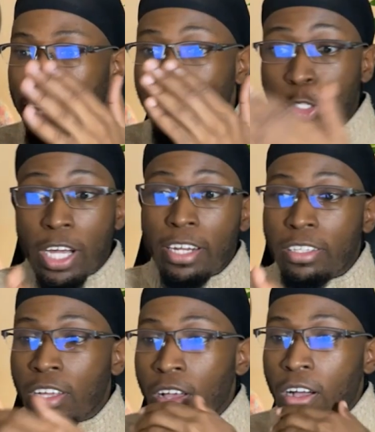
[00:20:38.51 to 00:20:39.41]
I tried
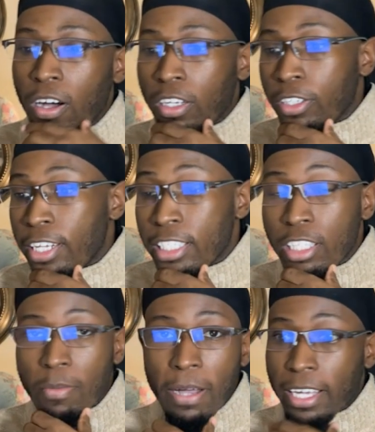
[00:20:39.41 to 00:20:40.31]
it on the
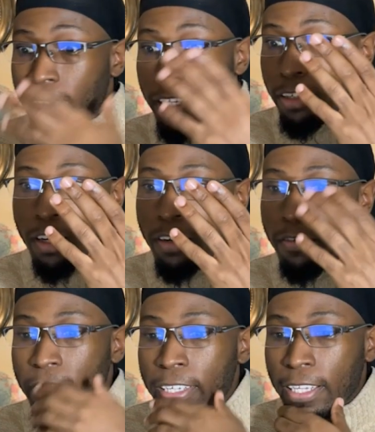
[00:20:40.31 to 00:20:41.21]
desktop and
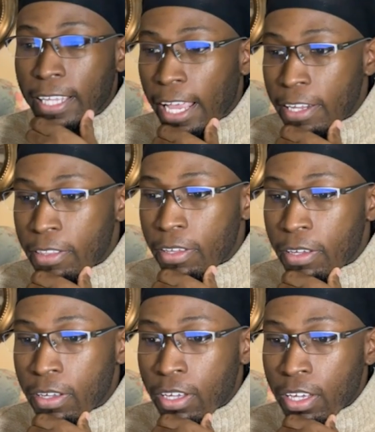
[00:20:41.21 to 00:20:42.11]
couldn't get anything.